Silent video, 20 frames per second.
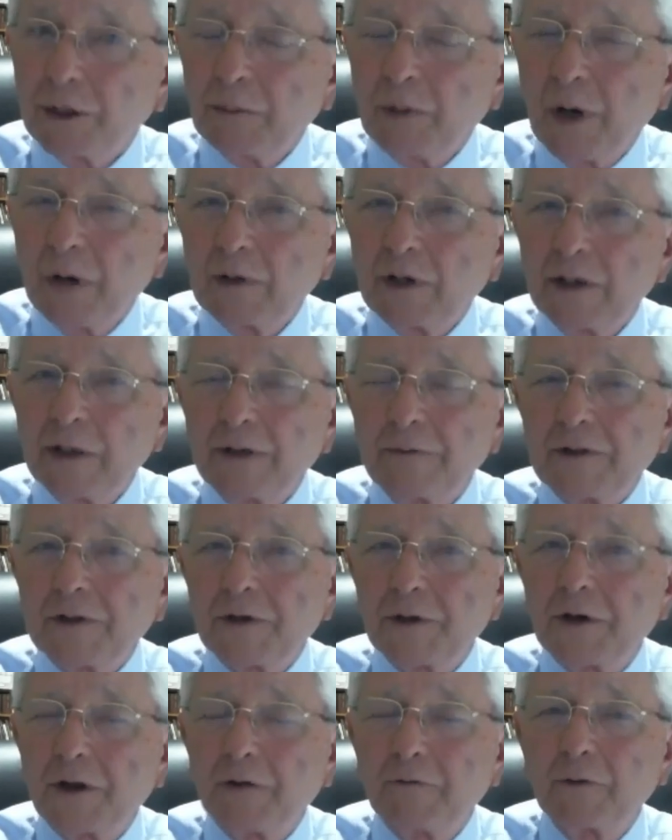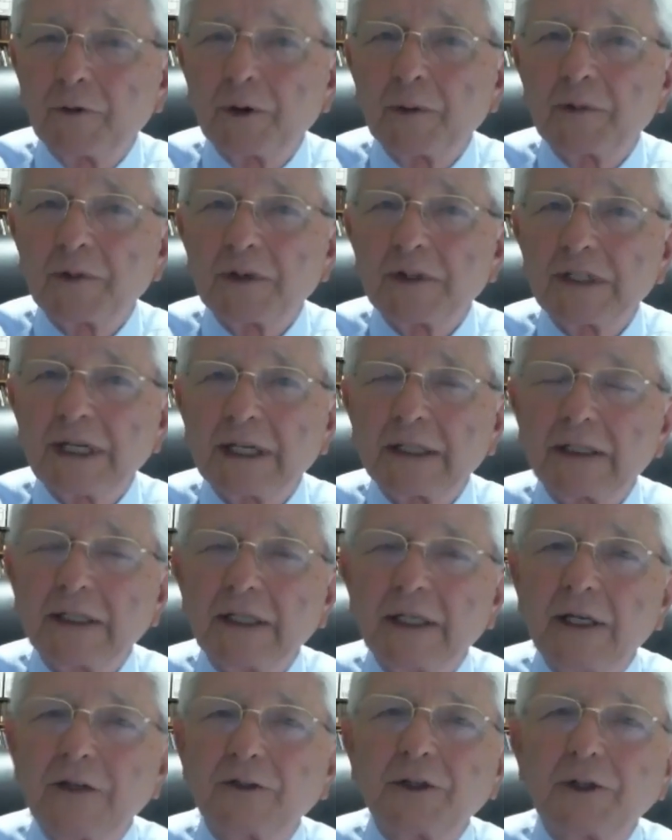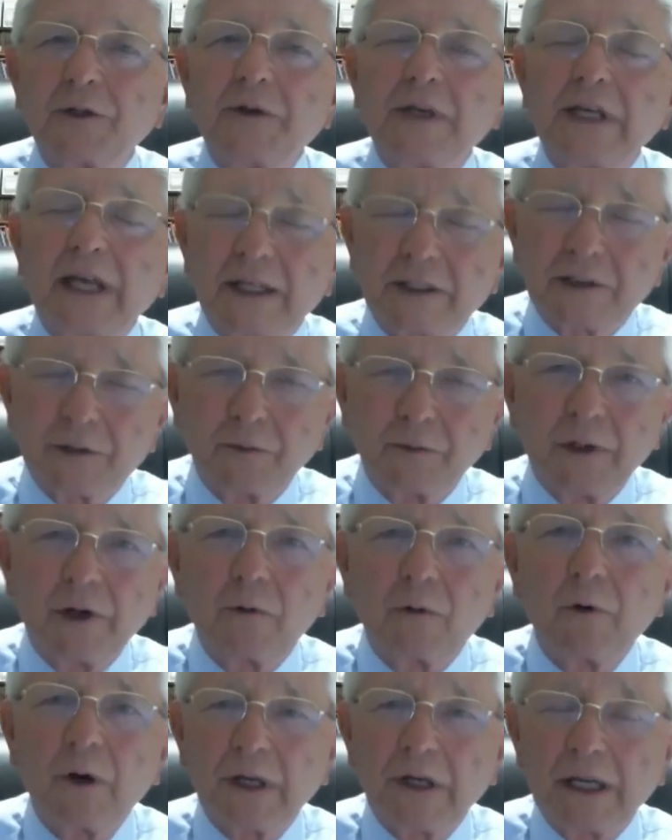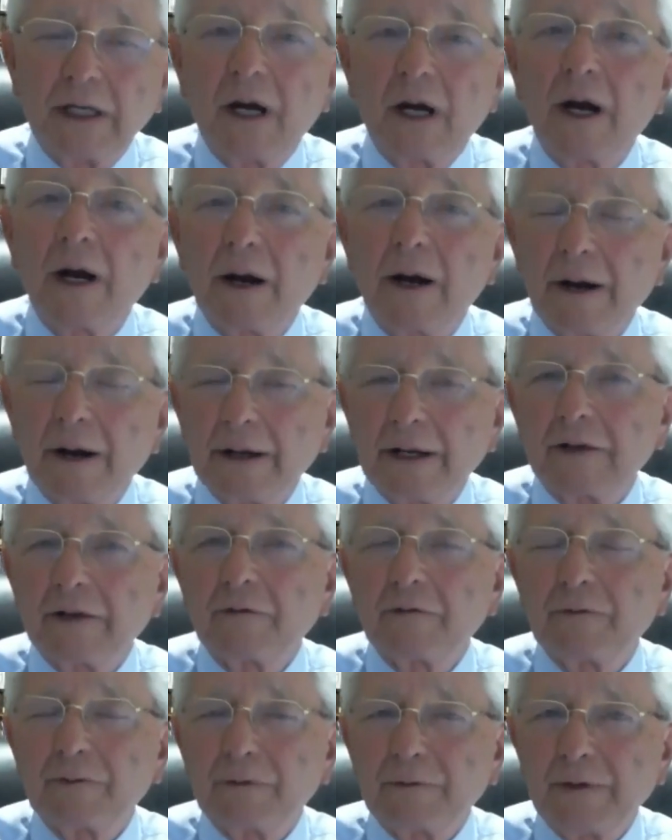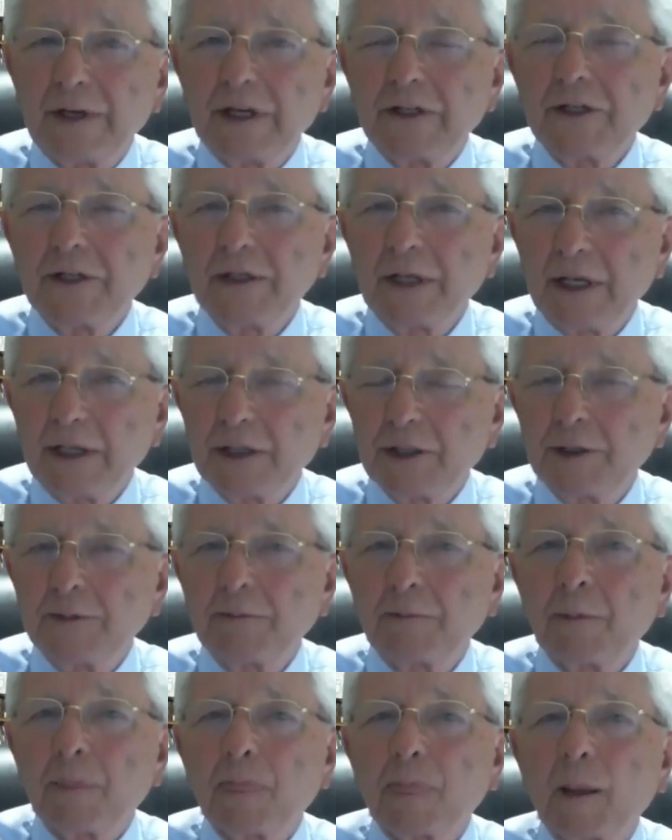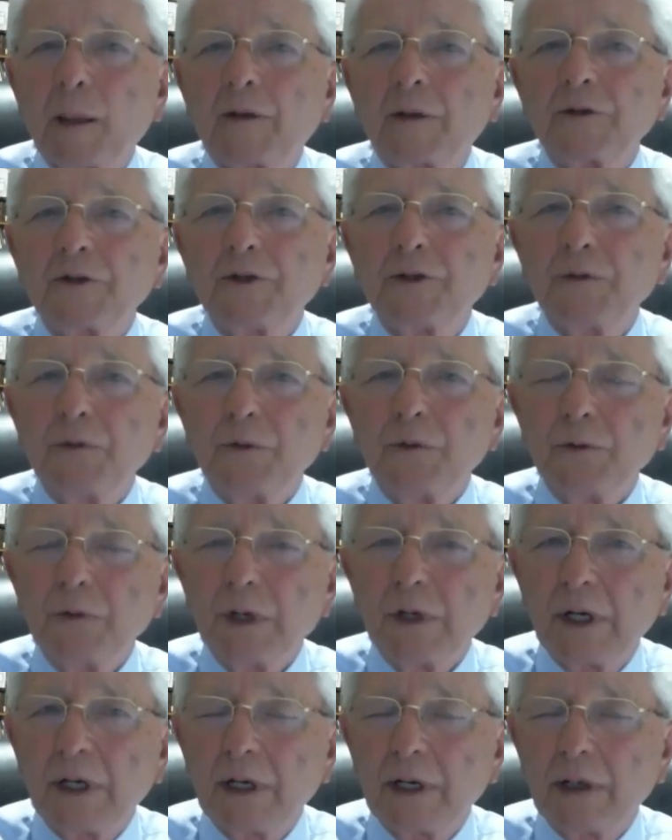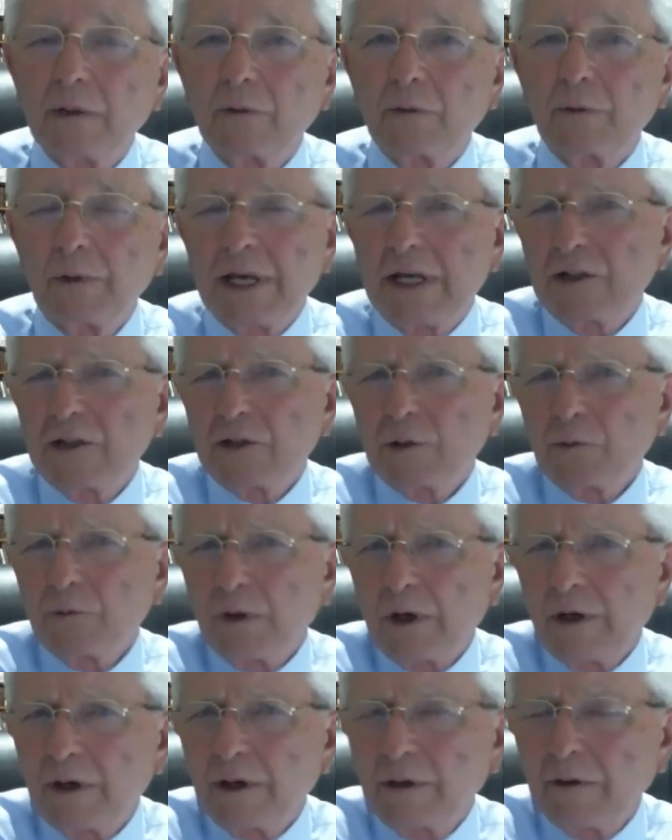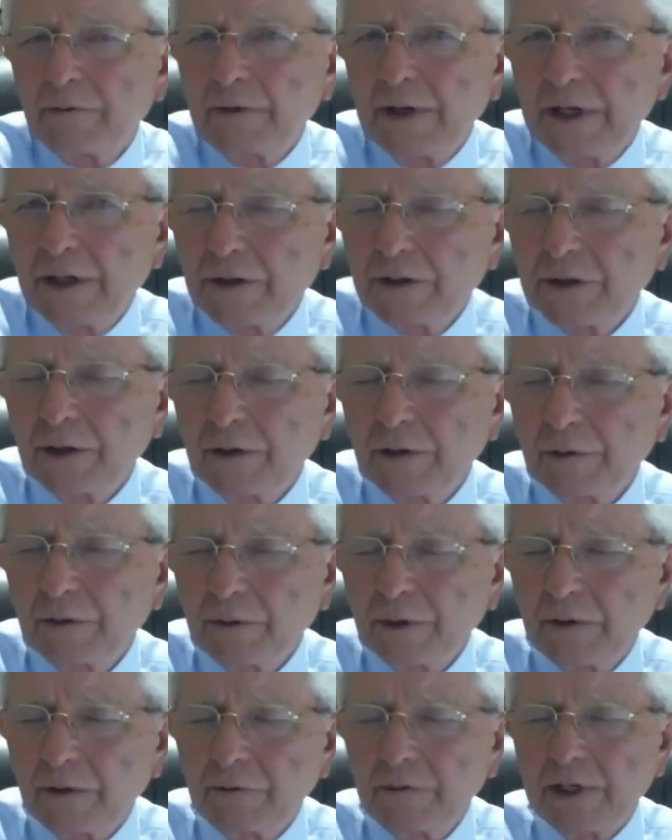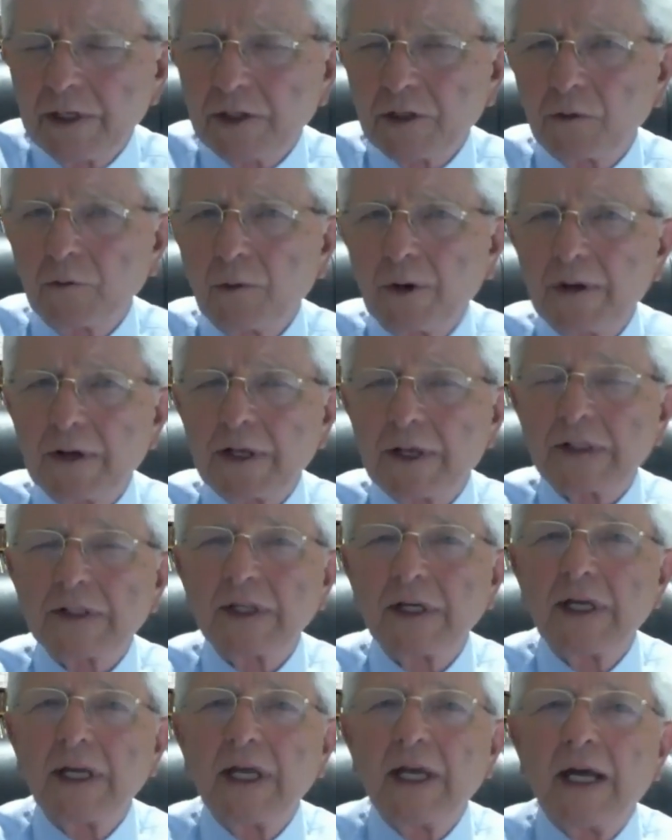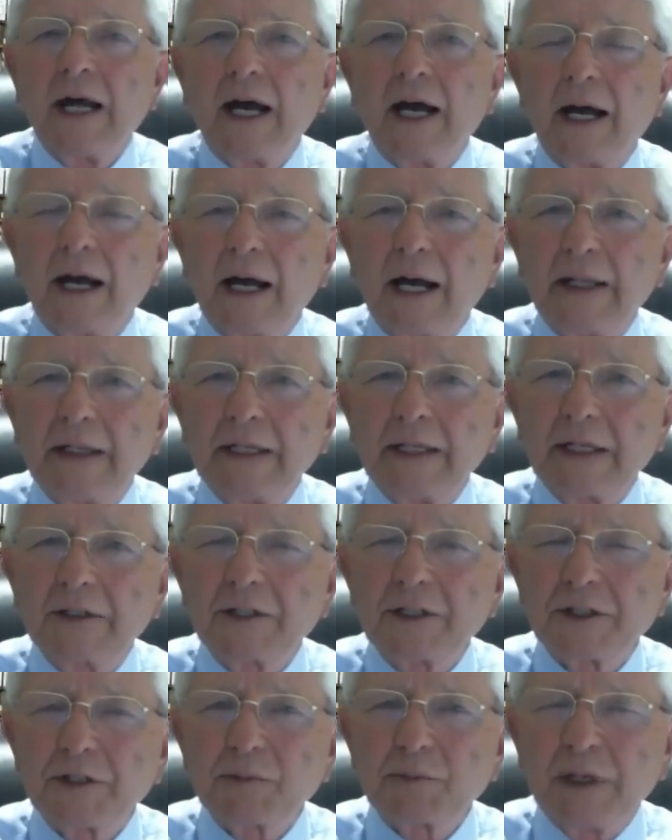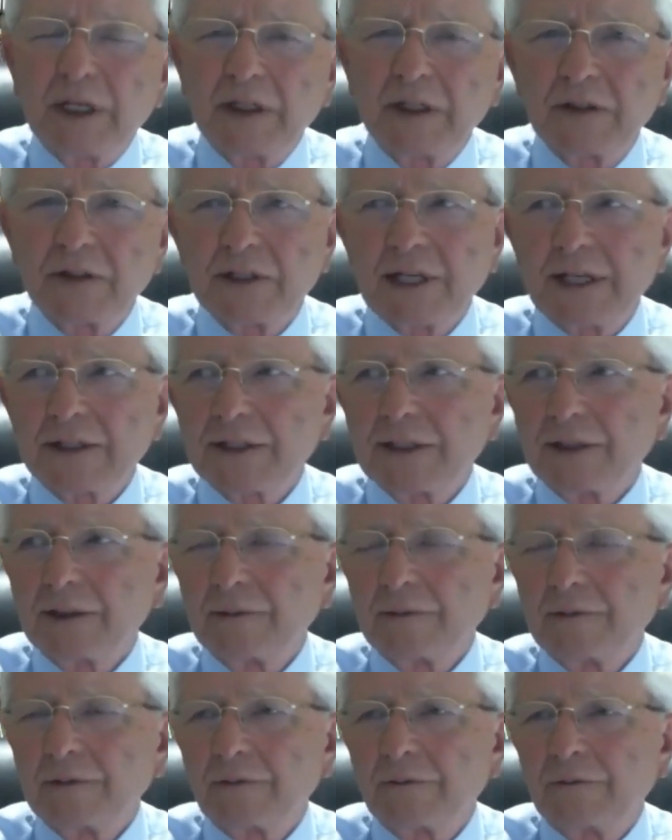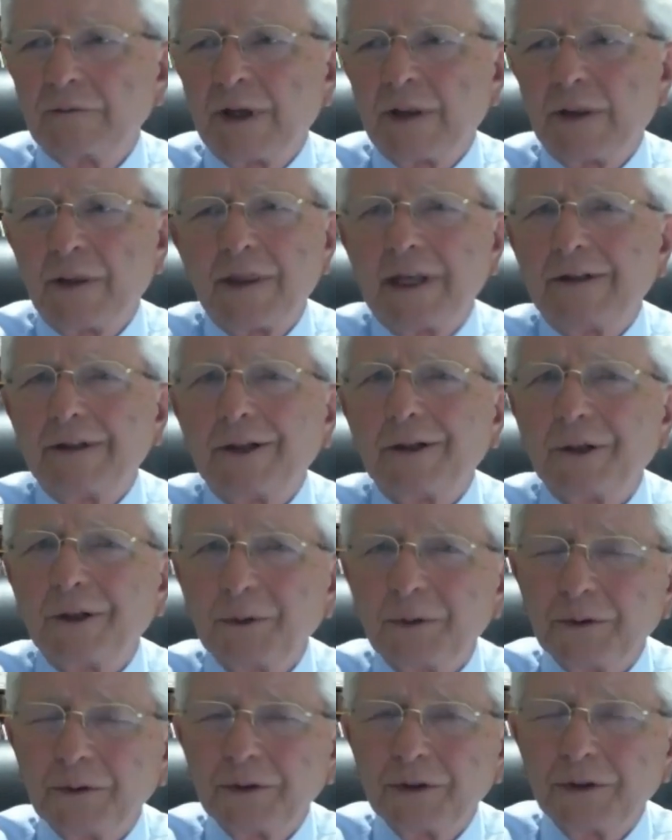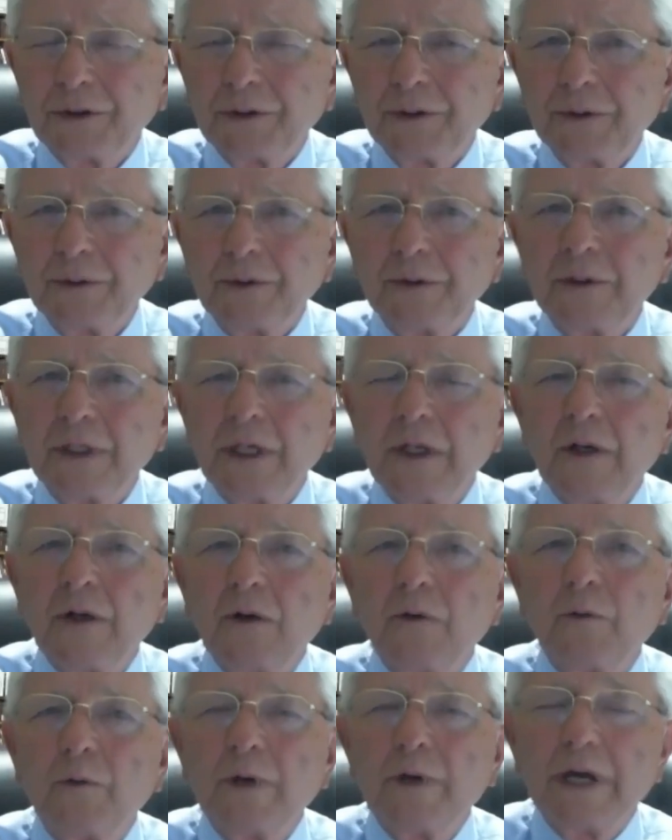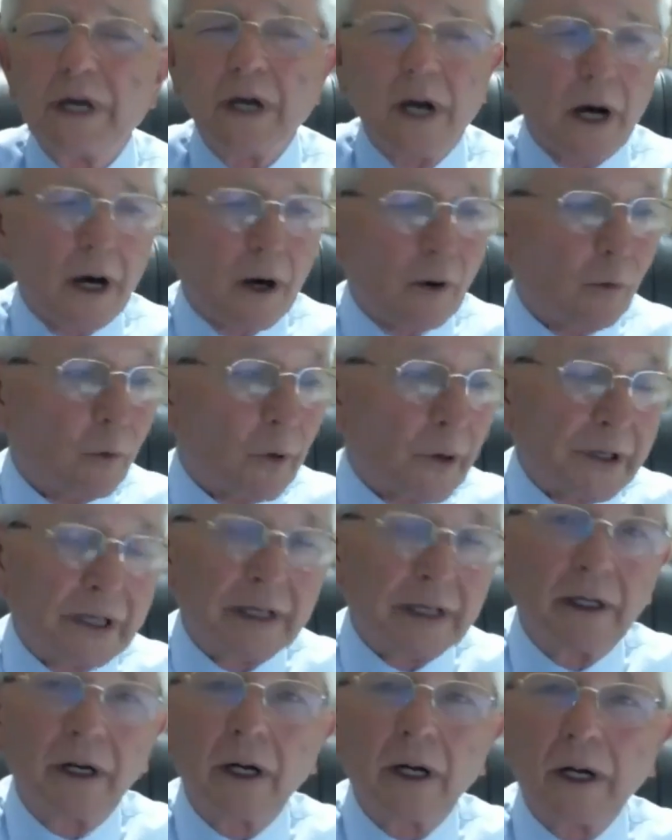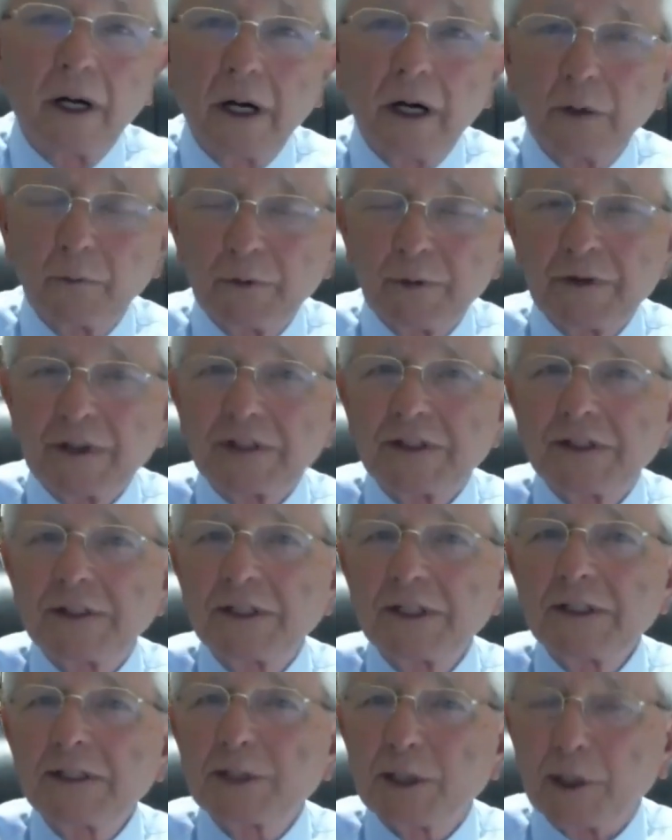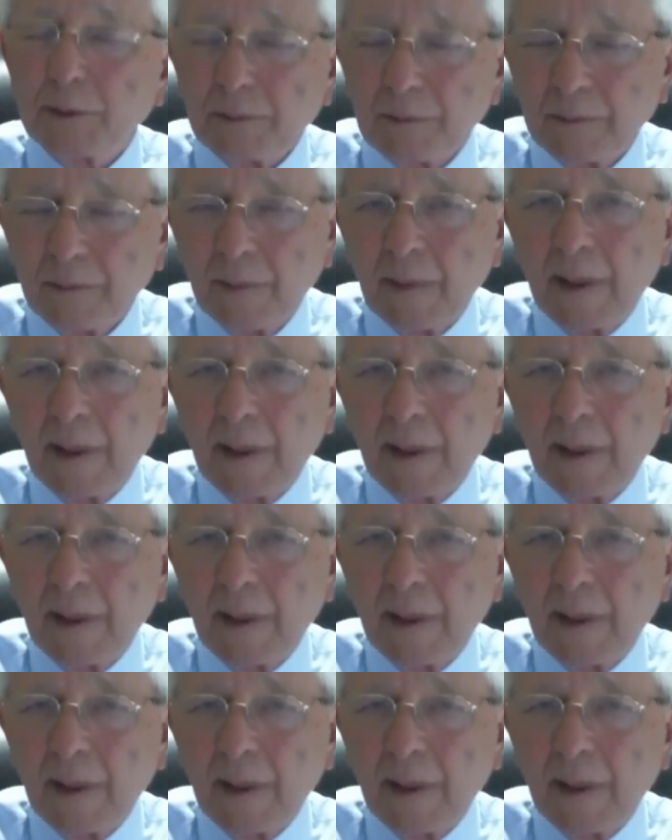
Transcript: component if it's 30, 40%. So yes, we are working hard at Aphasia Nation to raise aphasia awareness, and not just because that's a fun thing to do. We are working hard with the system,